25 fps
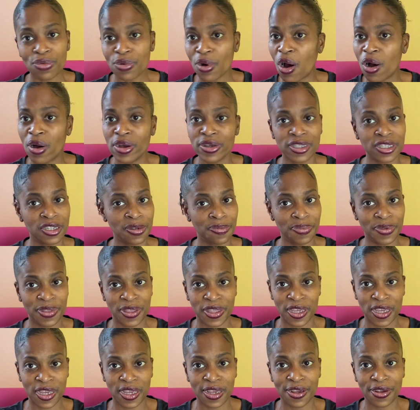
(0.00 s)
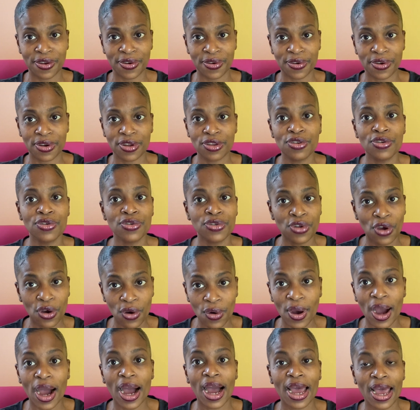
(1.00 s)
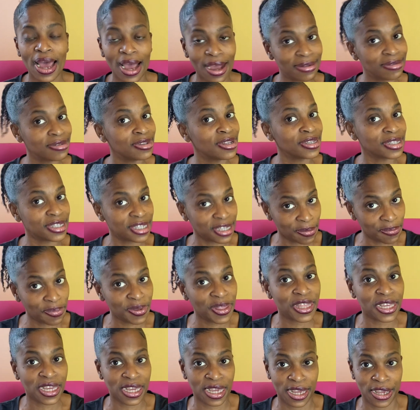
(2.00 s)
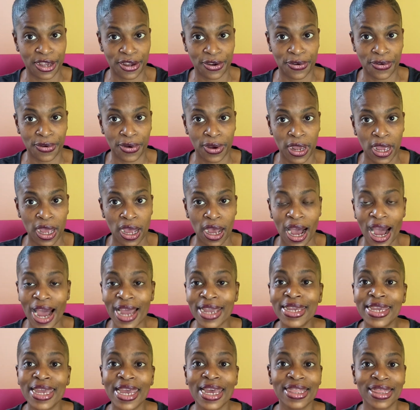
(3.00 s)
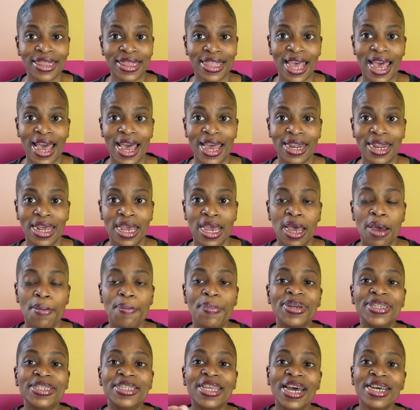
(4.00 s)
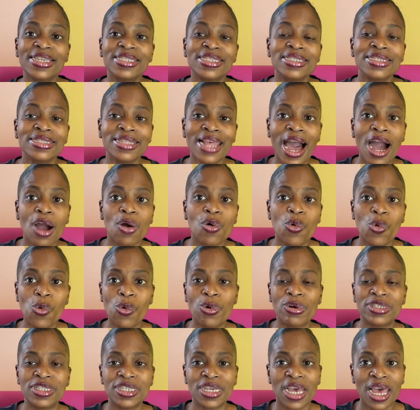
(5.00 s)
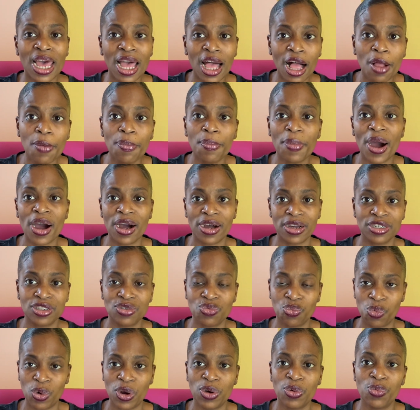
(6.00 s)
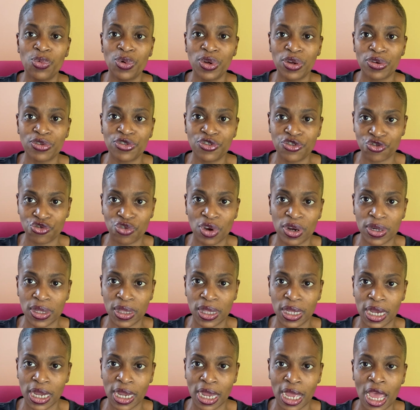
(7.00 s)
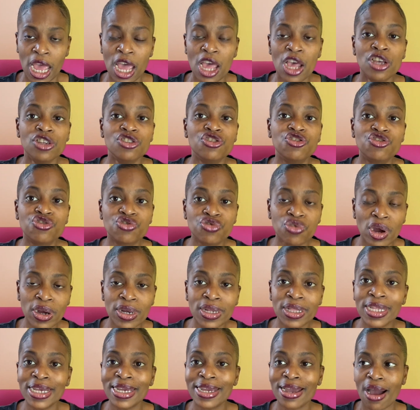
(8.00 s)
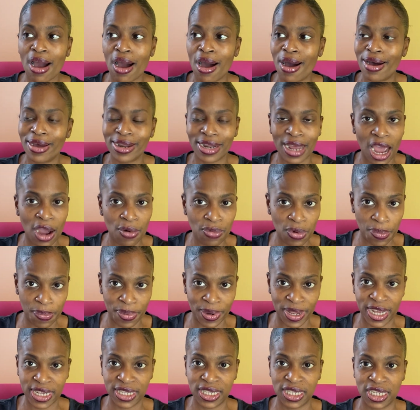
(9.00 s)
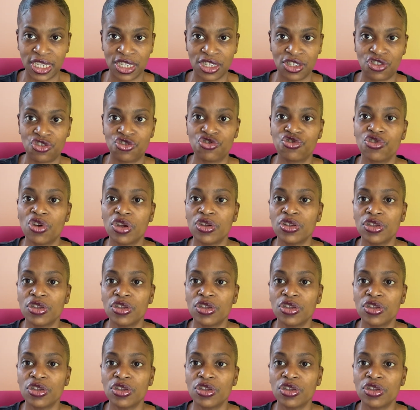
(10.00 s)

all sympathy here. There's sympathy here. I get that. But that's not going to help us when we are struggling. Struggling on our blessings,